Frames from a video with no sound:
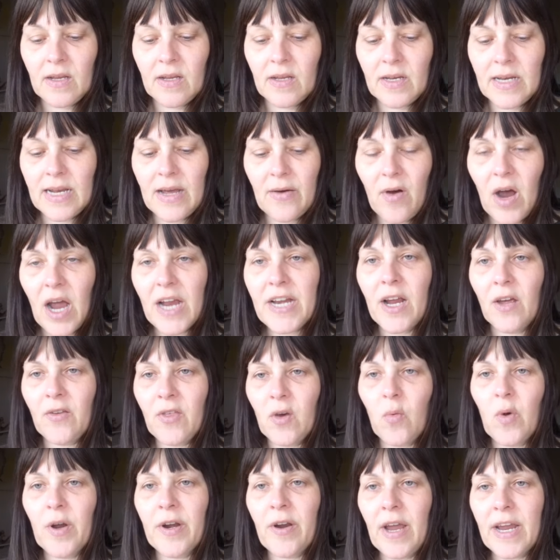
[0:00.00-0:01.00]
Now I know
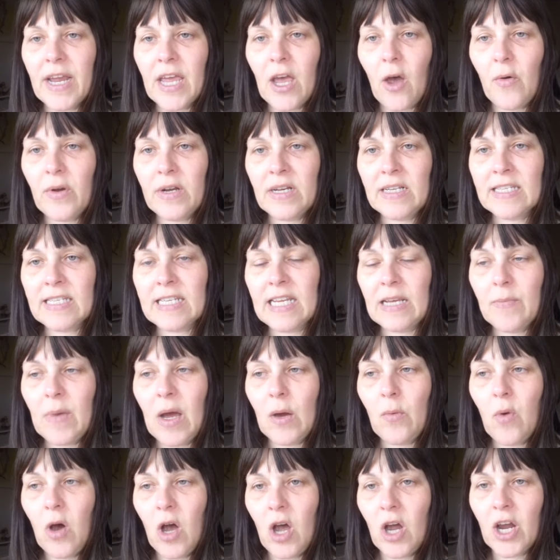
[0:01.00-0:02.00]
that when I go in and see my
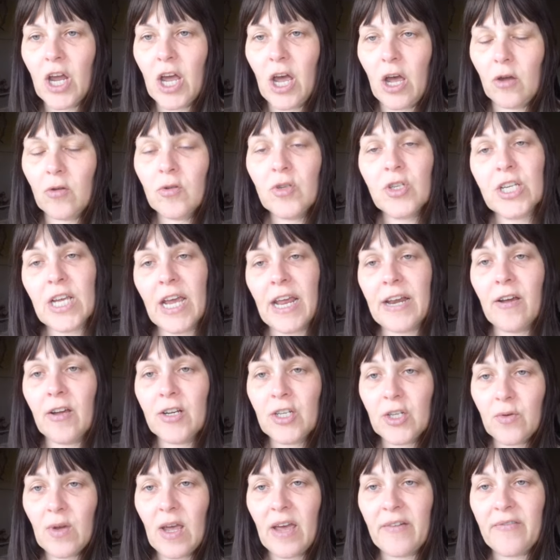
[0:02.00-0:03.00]
work coach, and I
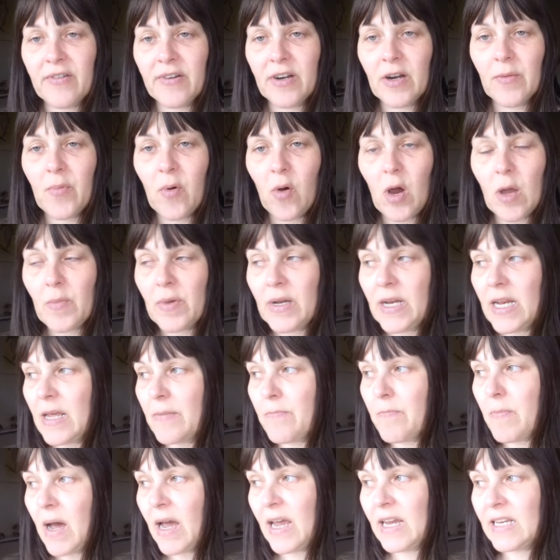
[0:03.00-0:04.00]
do have an appointment
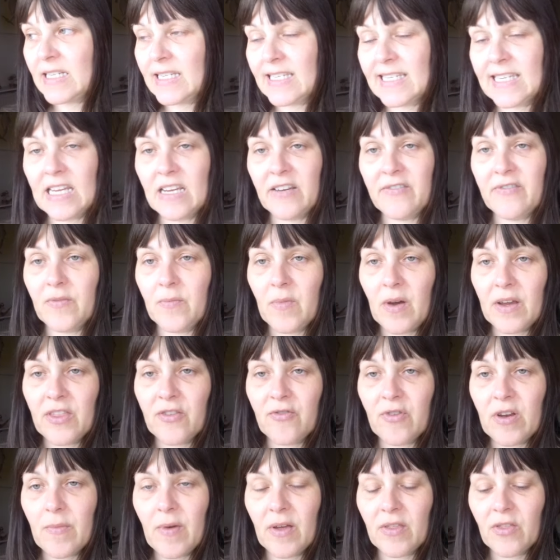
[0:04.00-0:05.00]
in May to see her for my
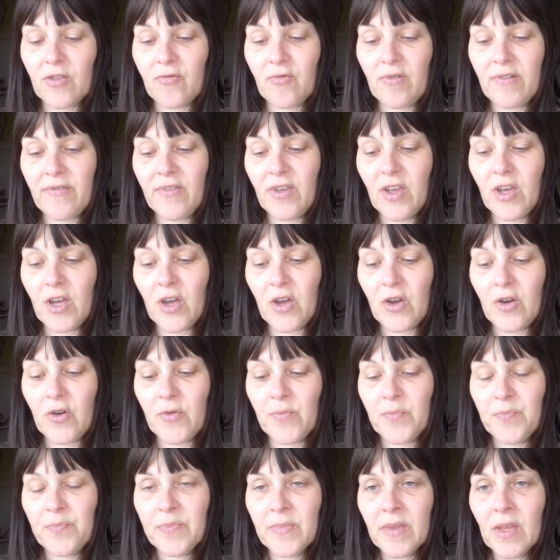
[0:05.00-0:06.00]
three month
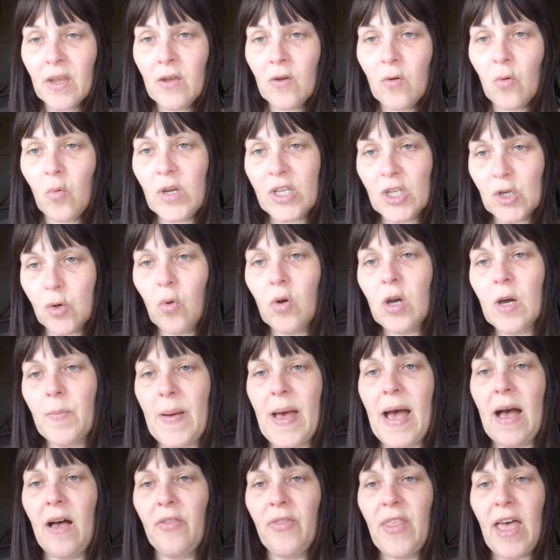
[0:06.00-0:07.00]
review, we talk
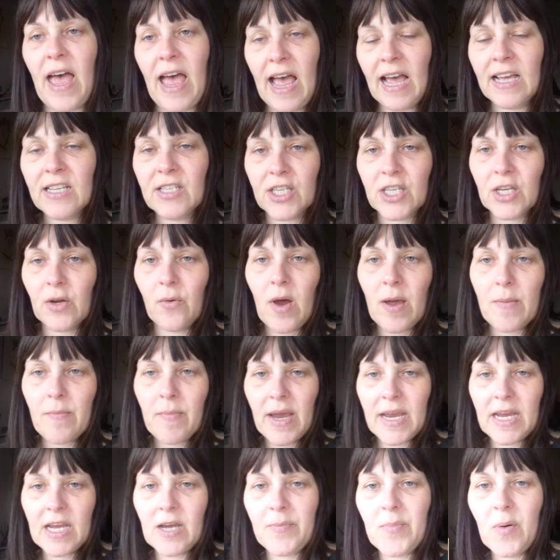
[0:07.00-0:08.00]
about that. So I
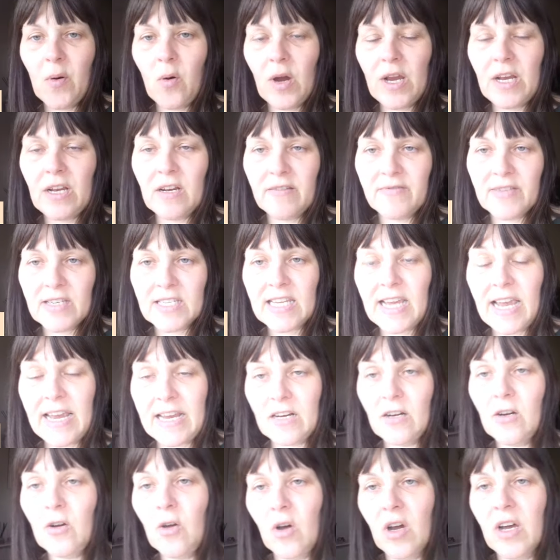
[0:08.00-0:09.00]
make a point of
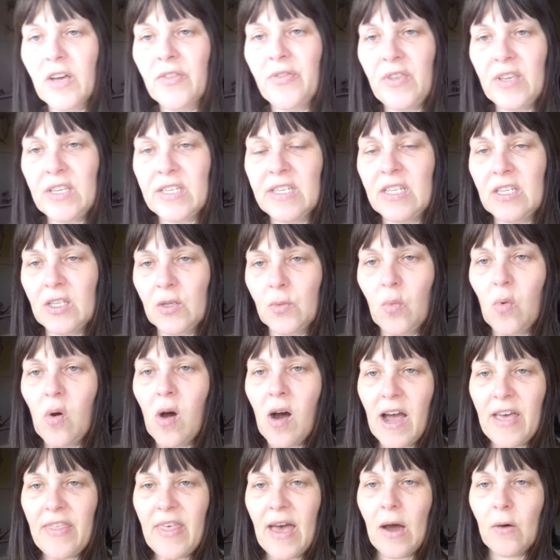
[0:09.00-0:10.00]
saying, look, this is
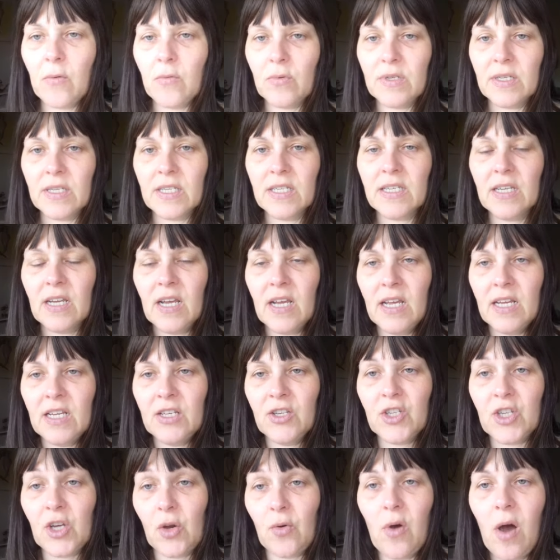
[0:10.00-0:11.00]
why that was
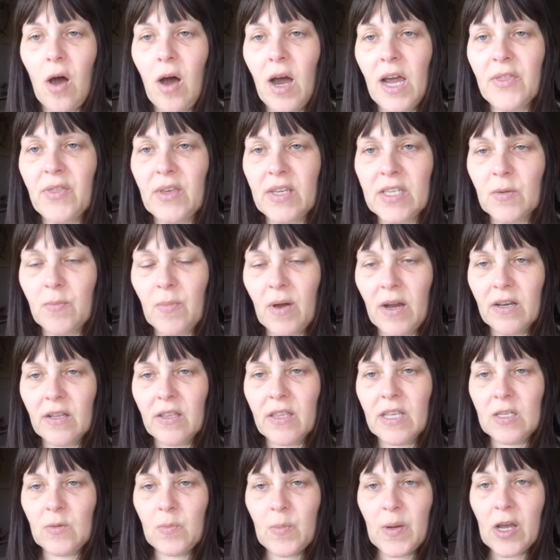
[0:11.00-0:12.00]
so high this
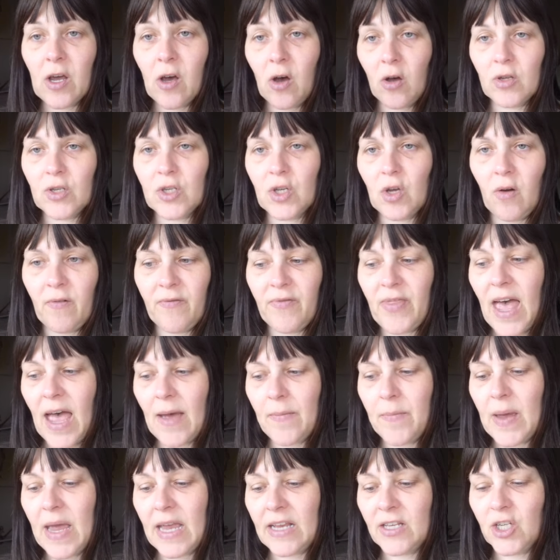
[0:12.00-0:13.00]
month, is because of
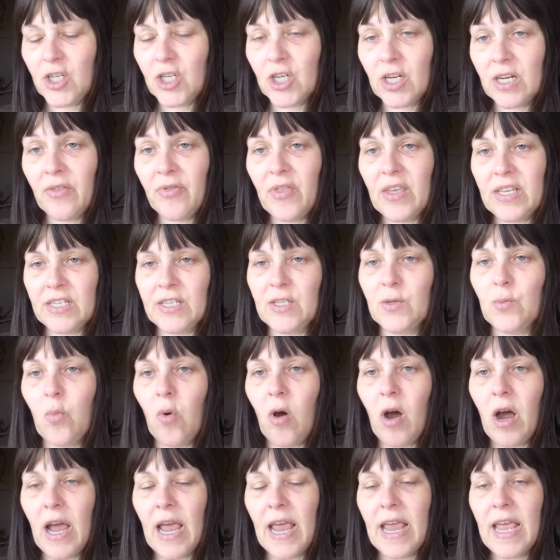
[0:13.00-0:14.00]
that pension, and this is
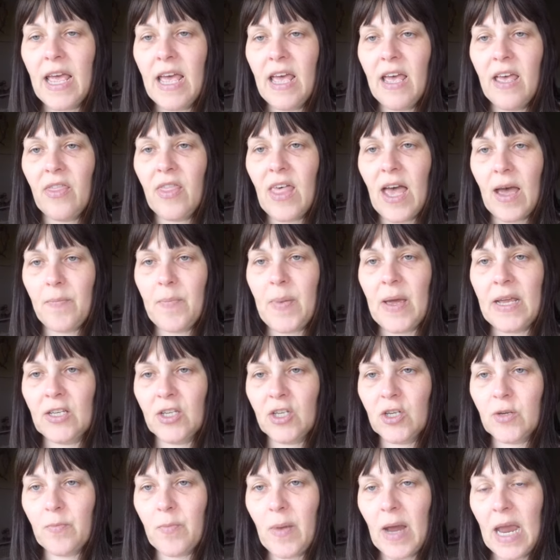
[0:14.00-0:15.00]
why that
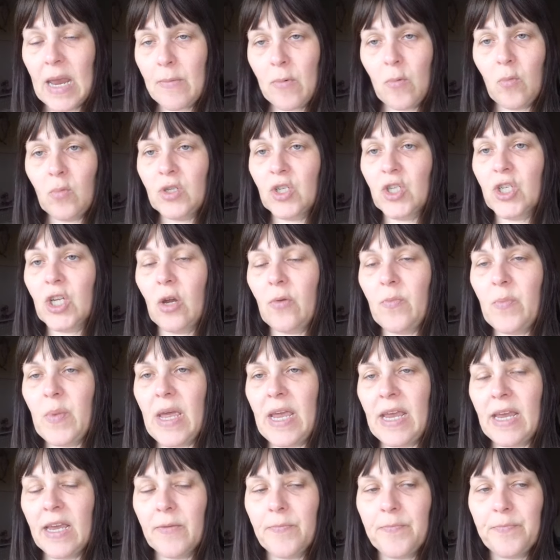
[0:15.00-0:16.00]
pension payment was so
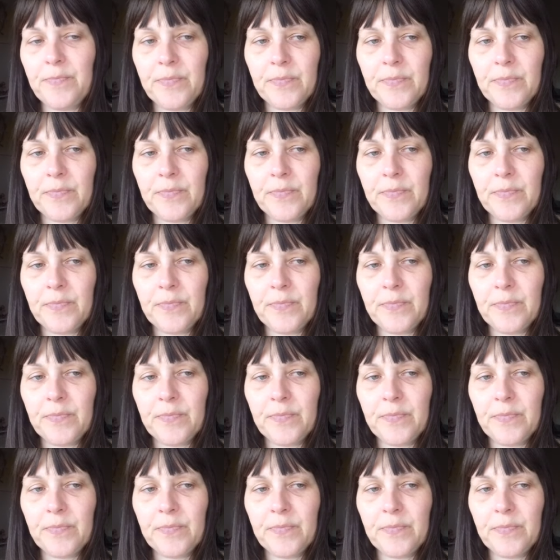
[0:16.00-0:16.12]
big.